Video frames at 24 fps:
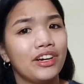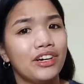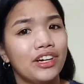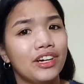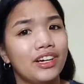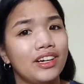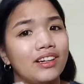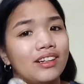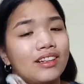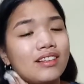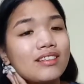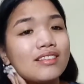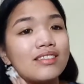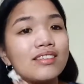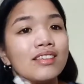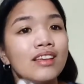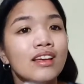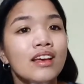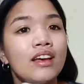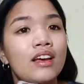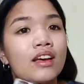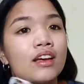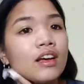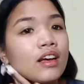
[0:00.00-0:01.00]
curls
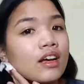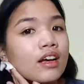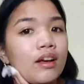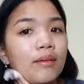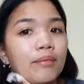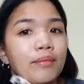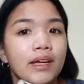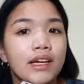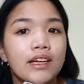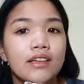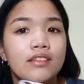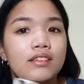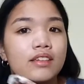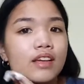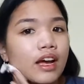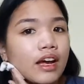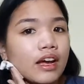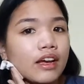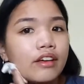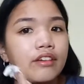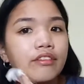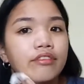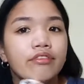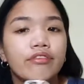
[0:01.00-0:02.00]
because
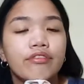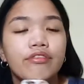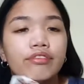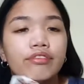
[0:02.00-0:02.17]
I've